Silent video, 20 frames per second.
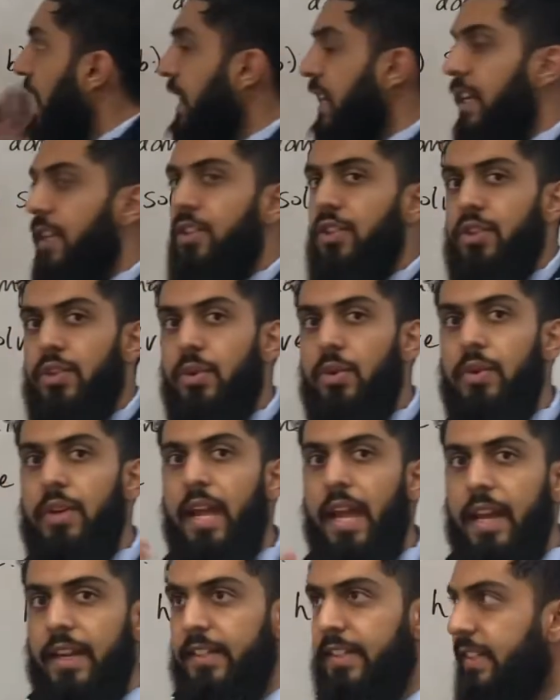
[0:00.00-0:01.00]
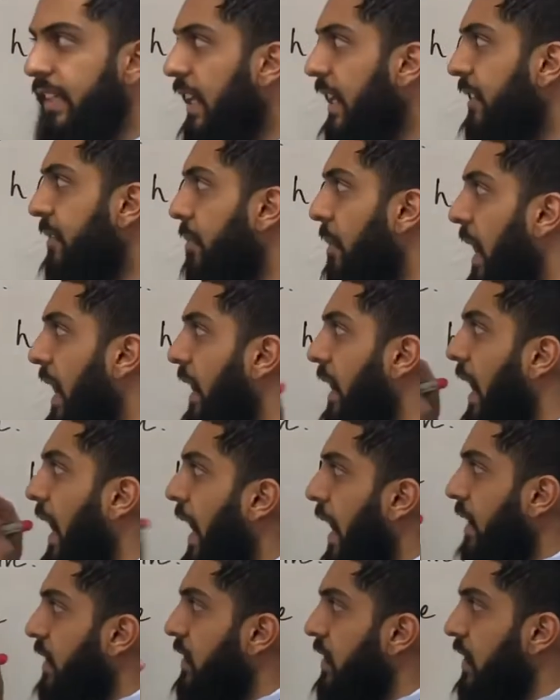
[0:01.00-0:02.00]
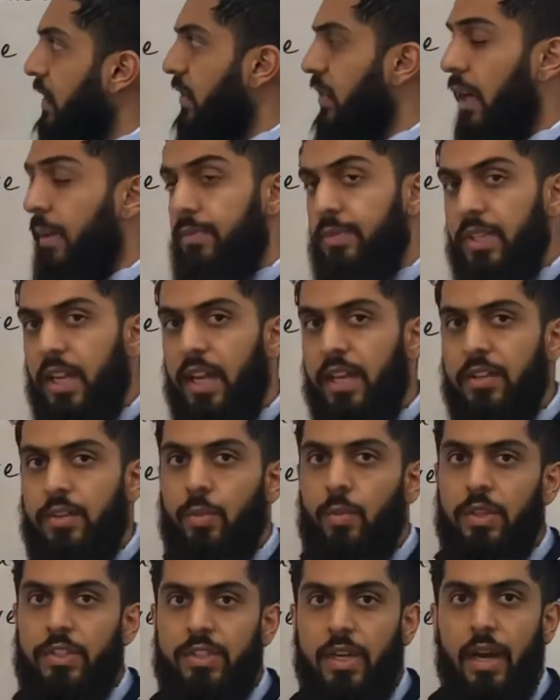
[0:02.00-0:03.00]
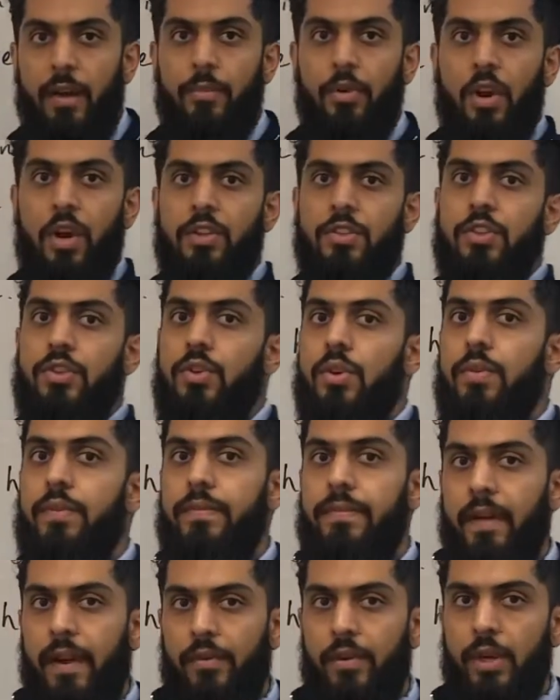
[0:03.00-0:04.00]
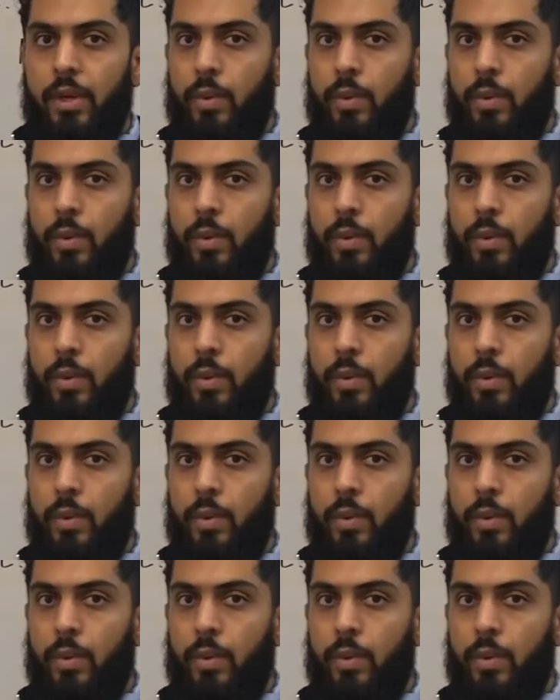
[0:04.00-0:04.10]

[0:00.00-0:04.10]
need to do next is make x the subject, which I'm going to do very